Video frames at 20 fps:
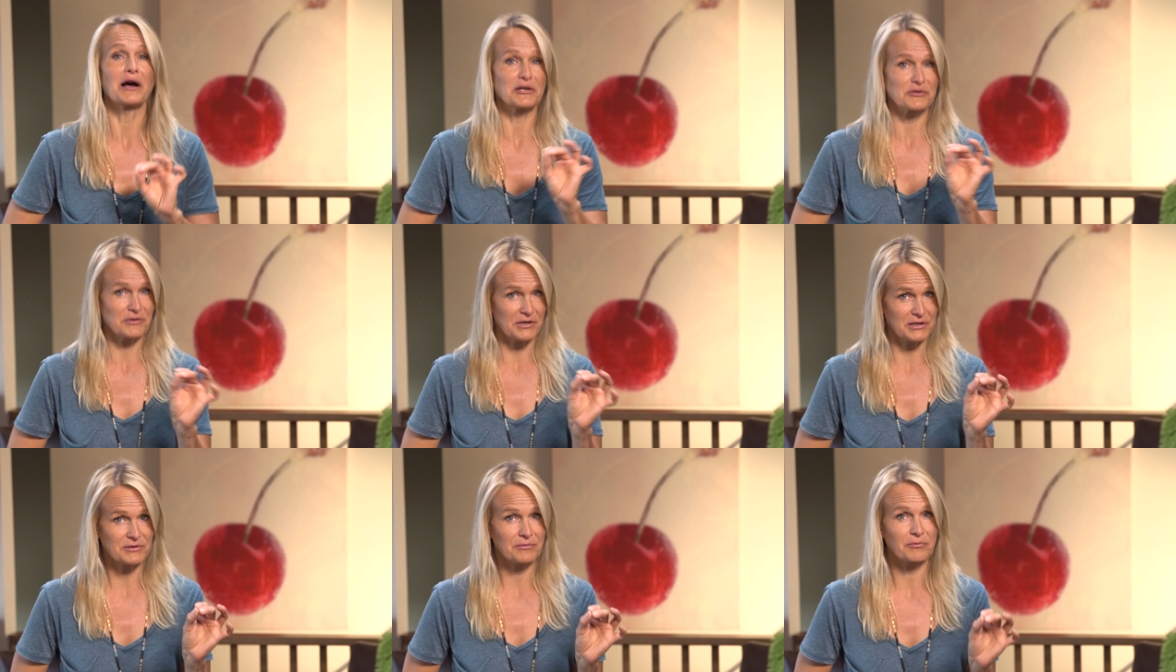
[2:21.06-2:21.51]
I
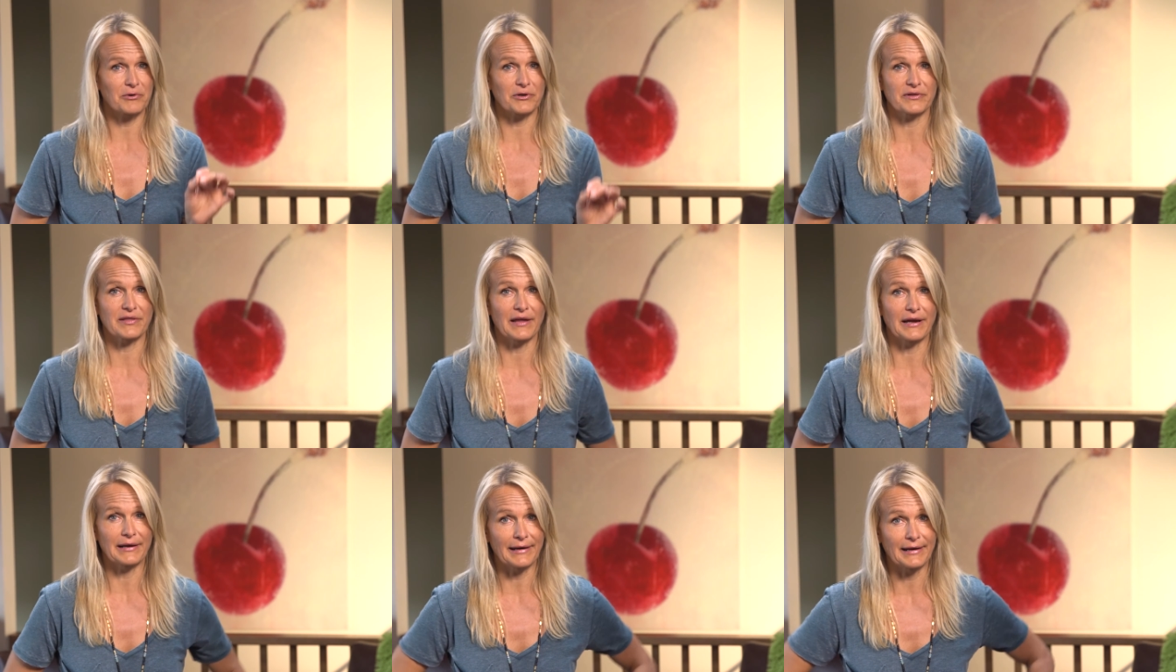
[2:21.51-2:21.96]
tried to
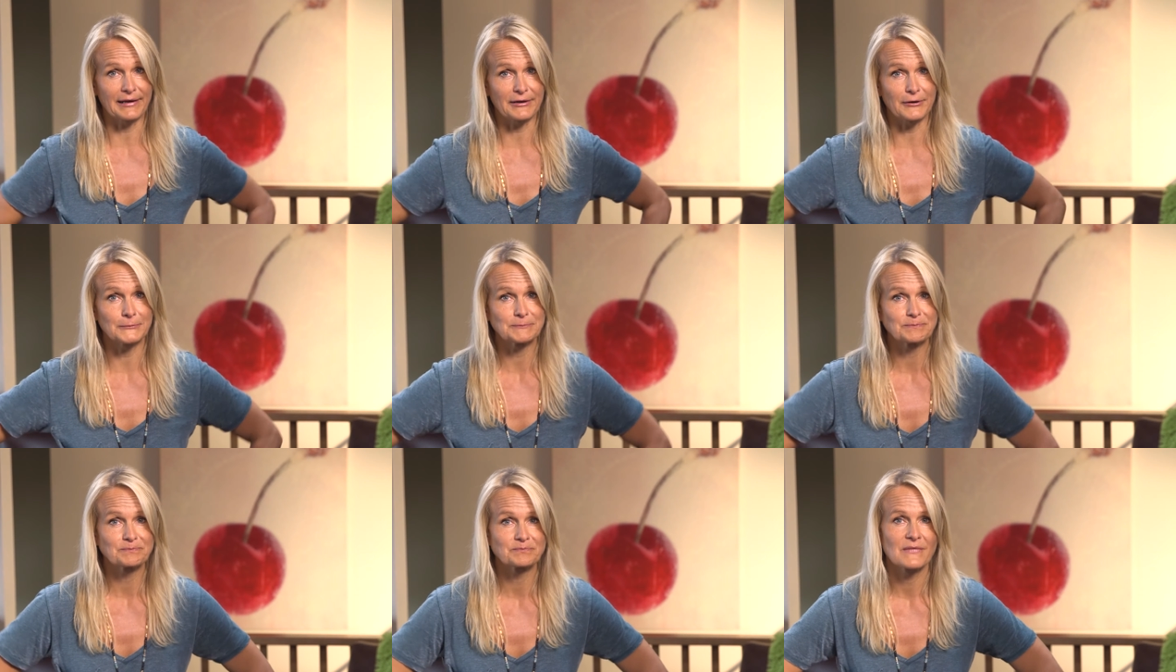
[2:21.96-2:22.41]
work that
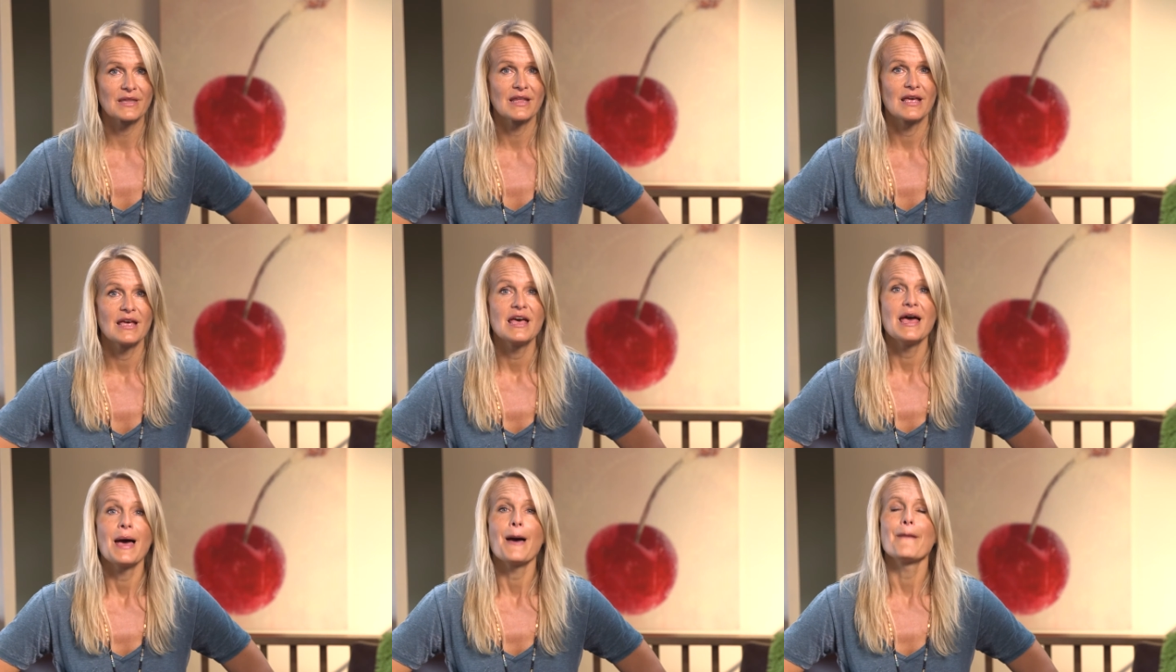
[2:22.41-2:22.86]
angle.
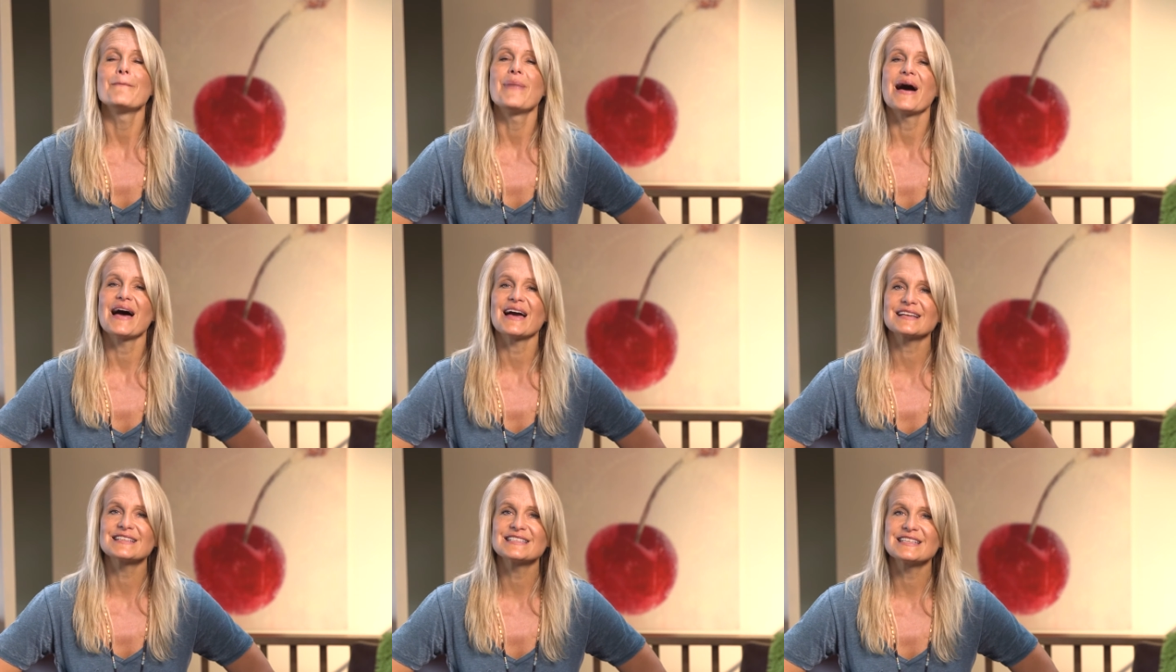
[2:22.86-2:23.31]

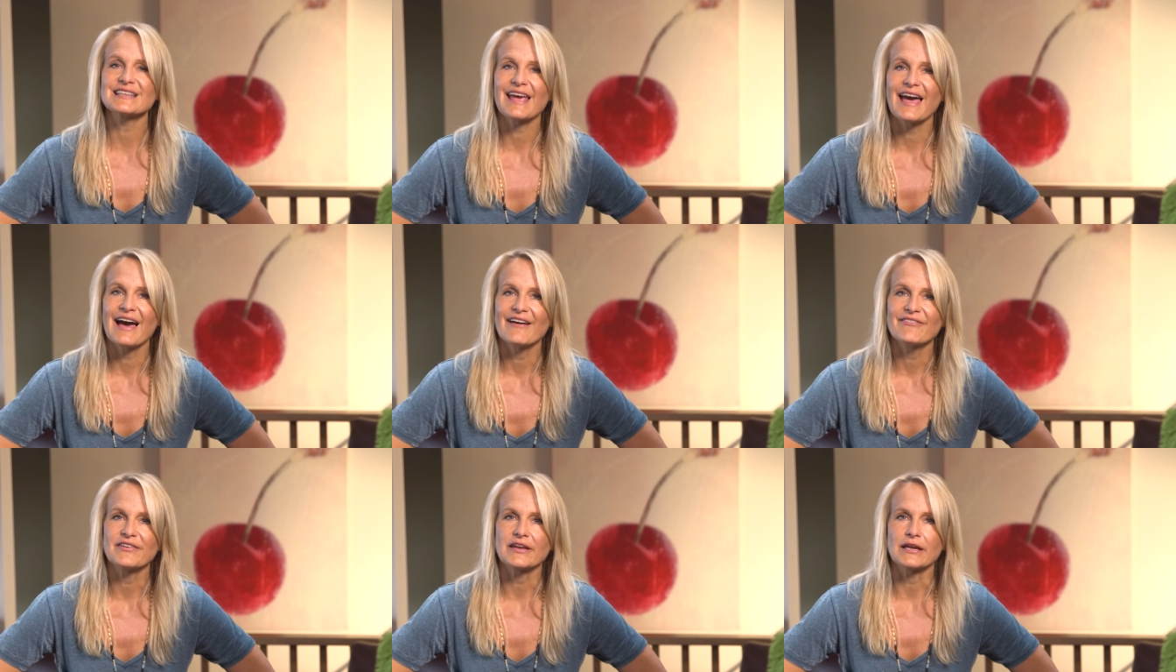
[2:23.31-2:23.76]
Back to
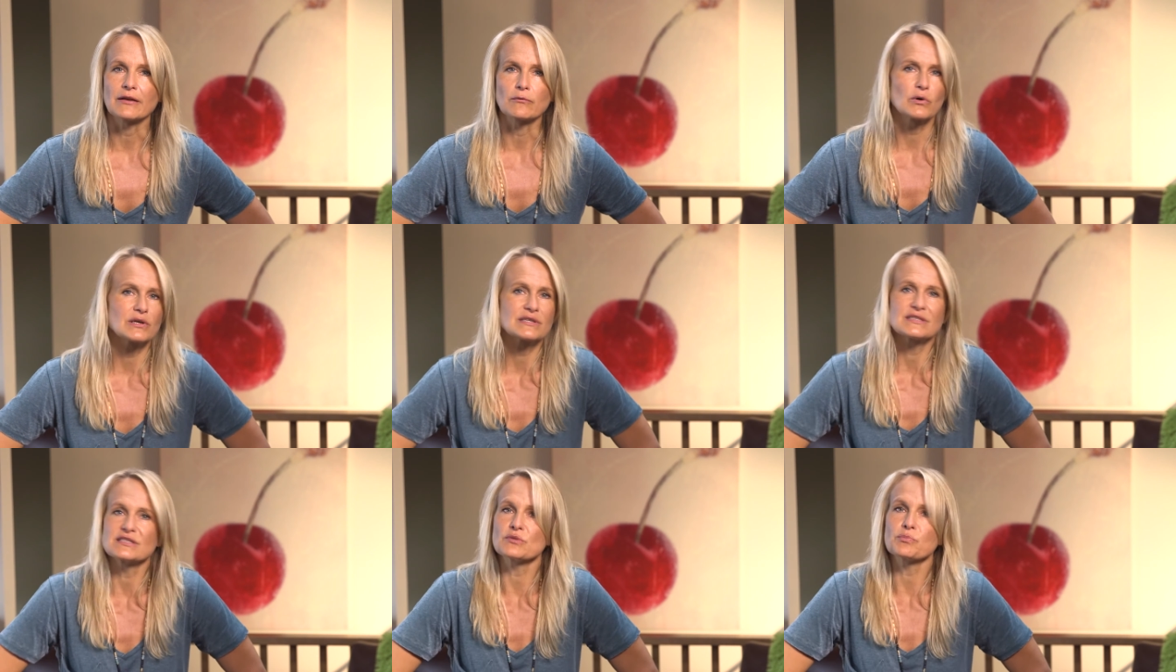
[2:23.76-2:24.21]
caffeine.
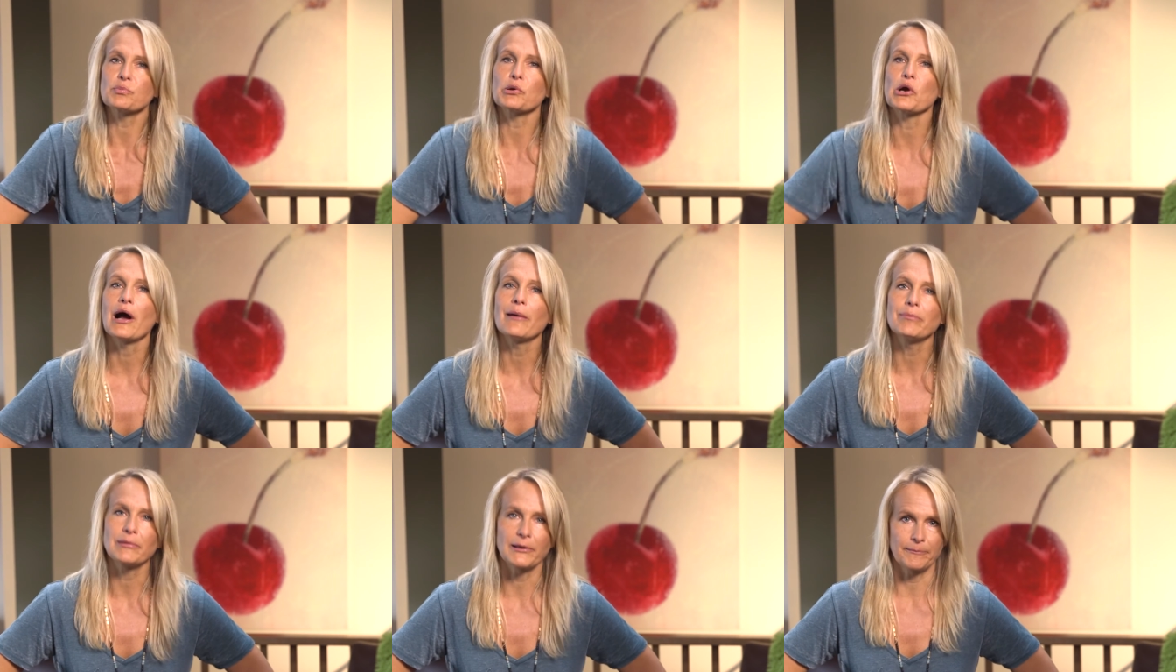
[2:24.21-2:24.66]
What's the
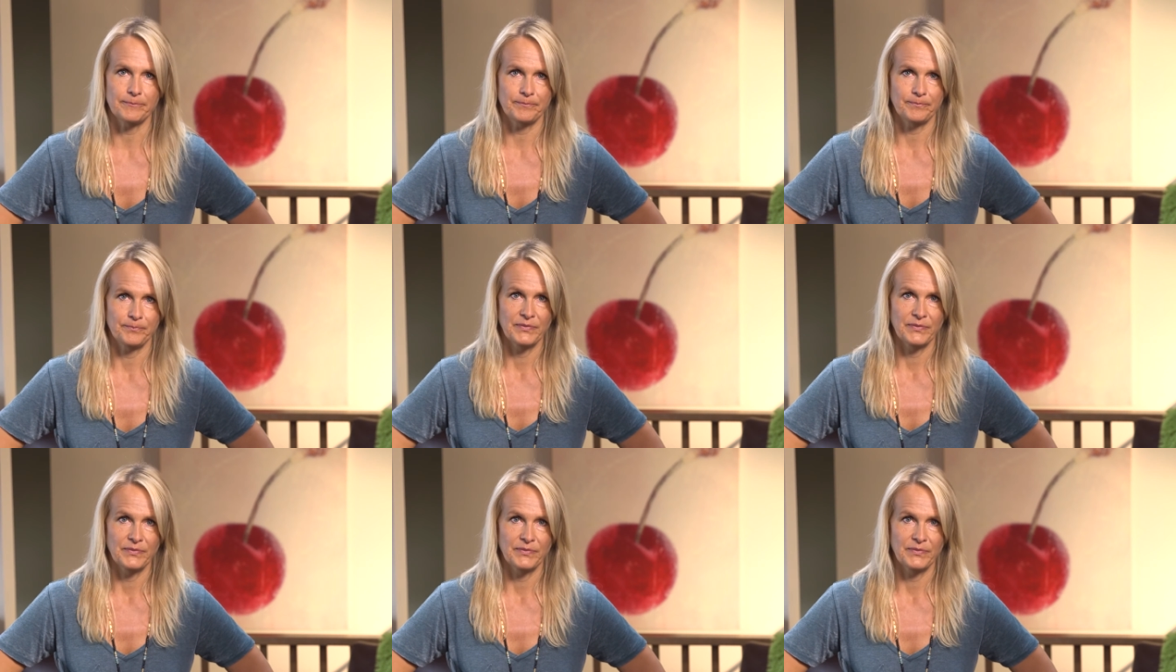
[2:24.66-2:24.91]
problem?